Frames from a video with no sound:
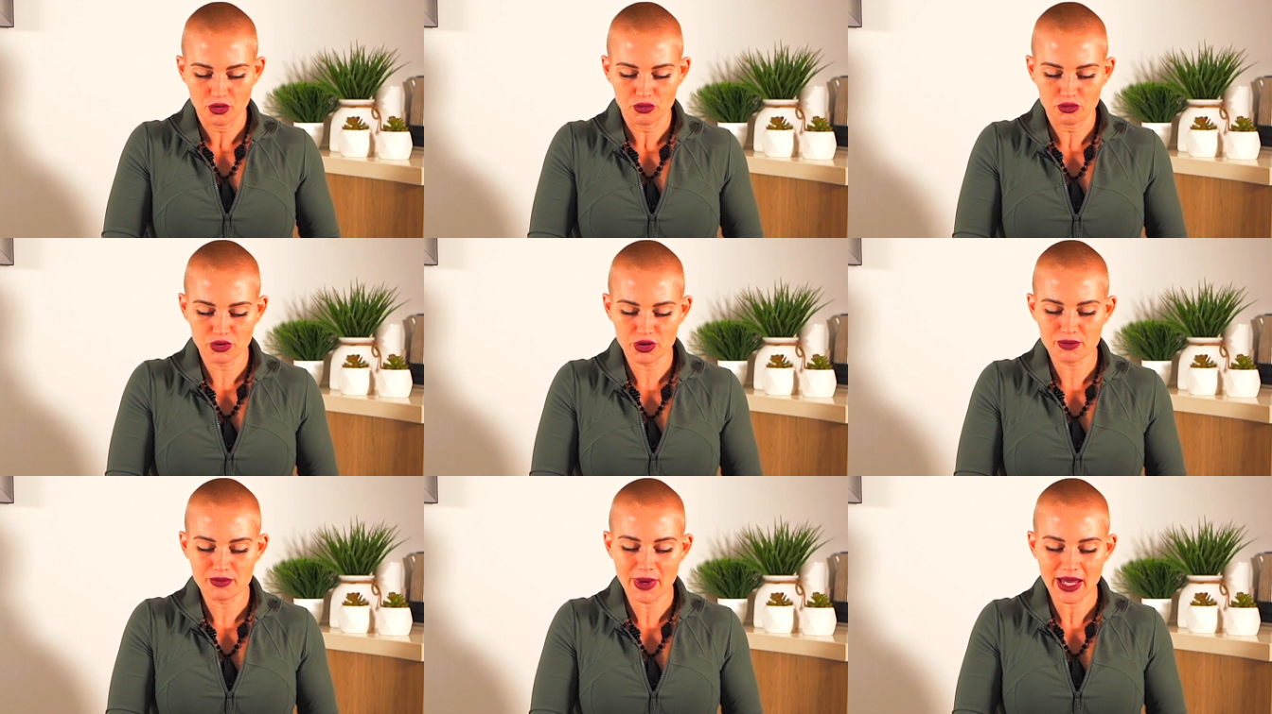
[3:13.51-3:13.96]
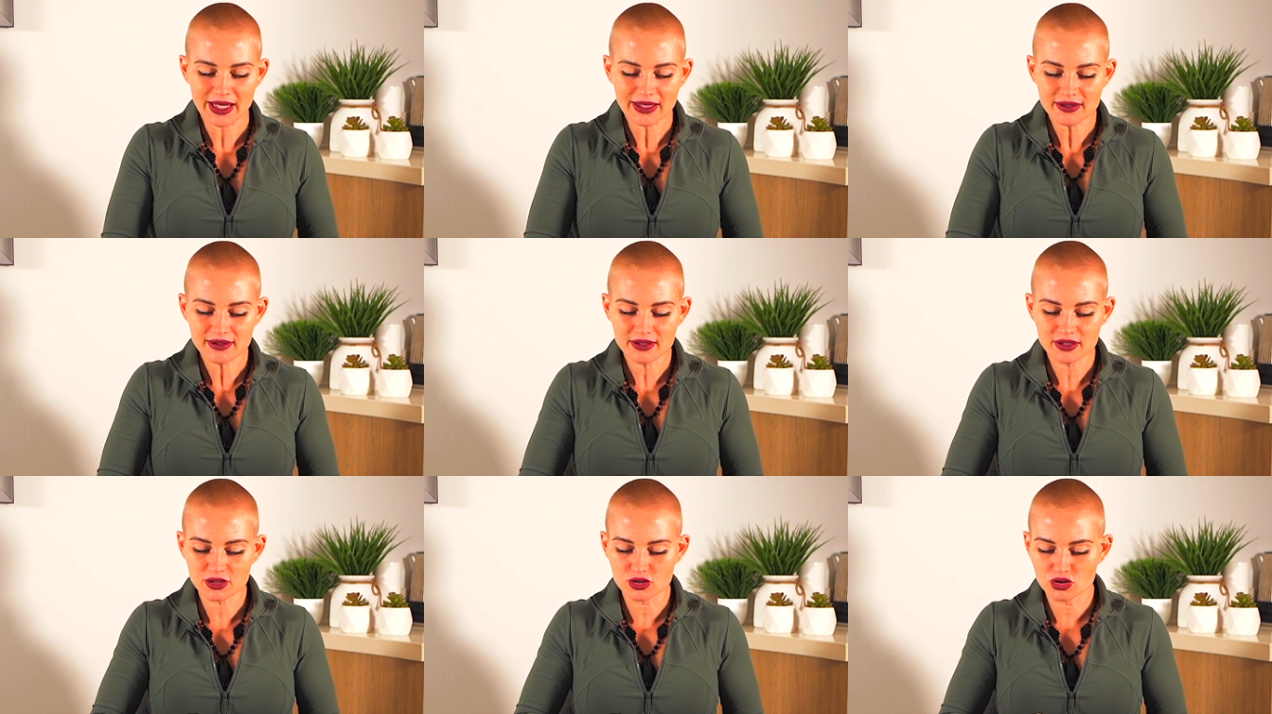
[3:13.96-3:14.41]

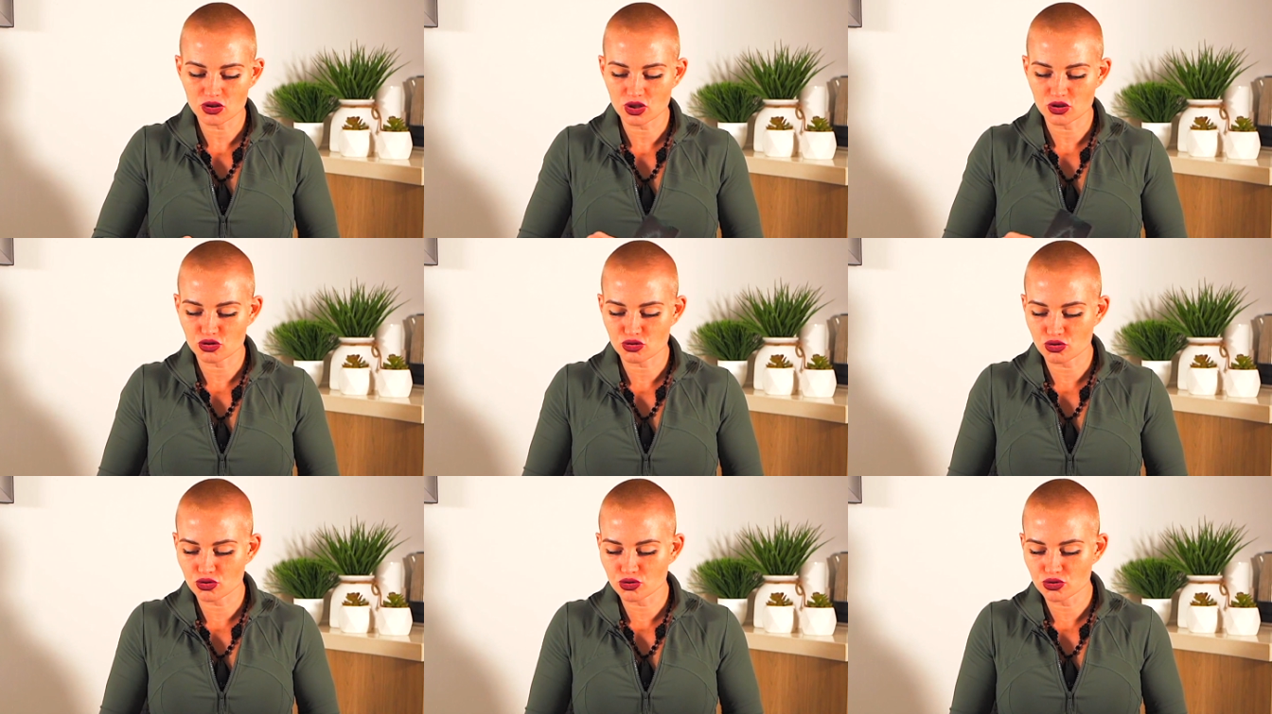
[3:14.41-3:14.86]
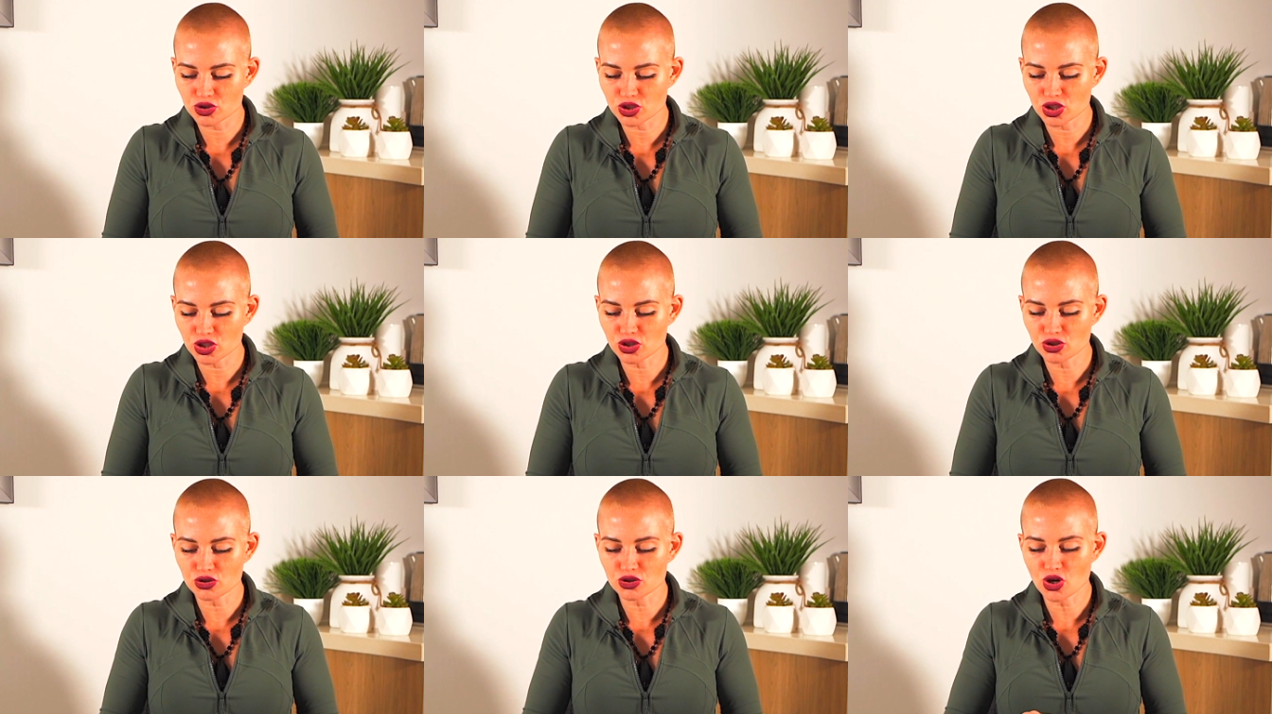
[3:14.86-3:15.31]
Remain true to
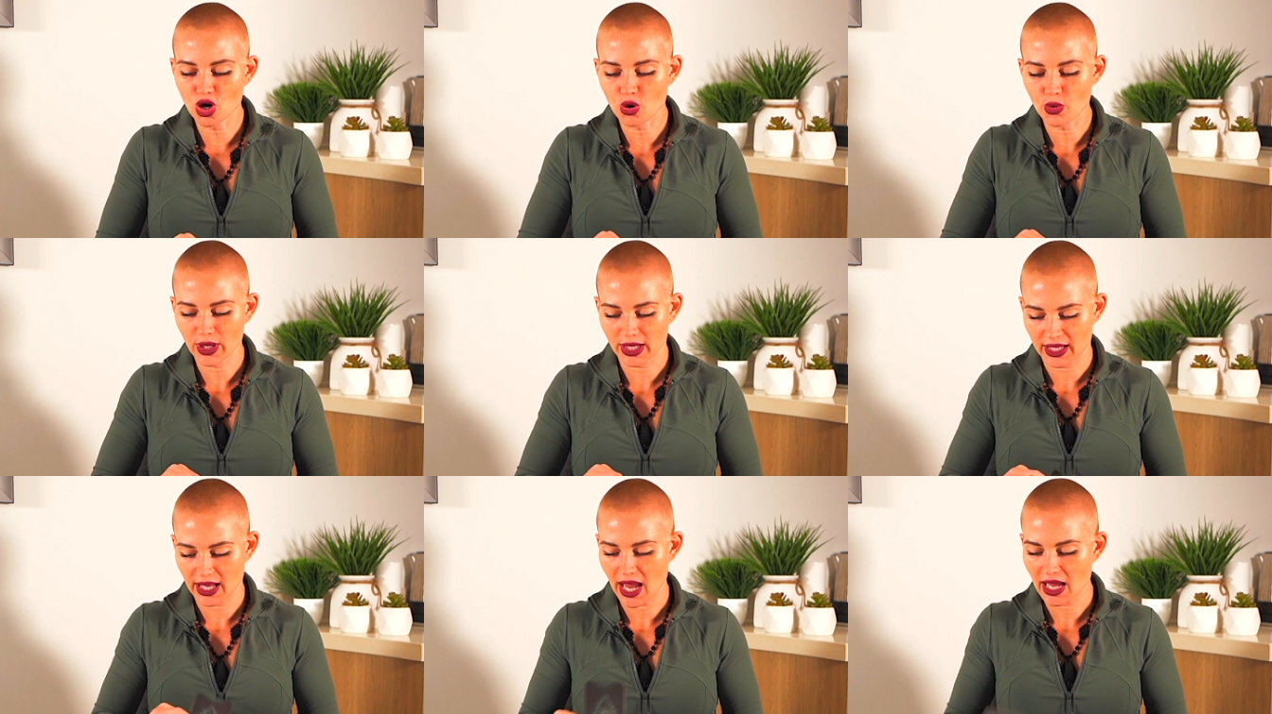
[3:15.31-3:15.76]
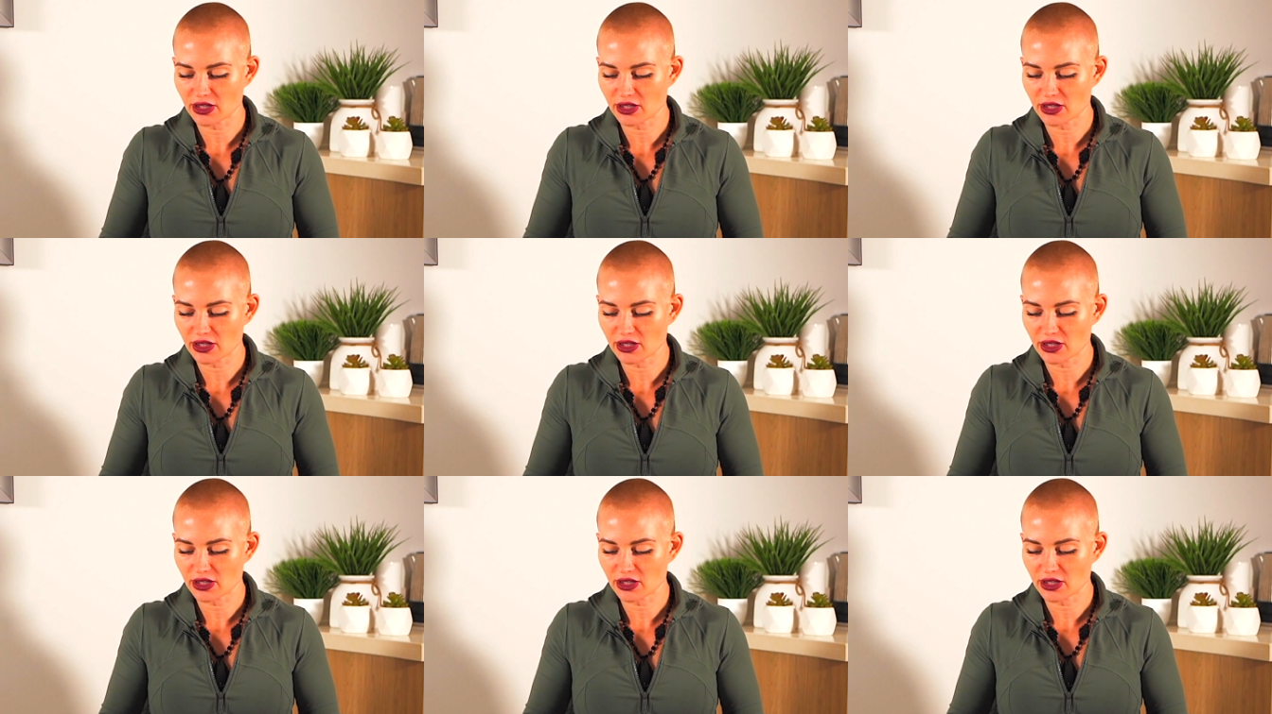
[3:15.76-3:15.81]
your knowing,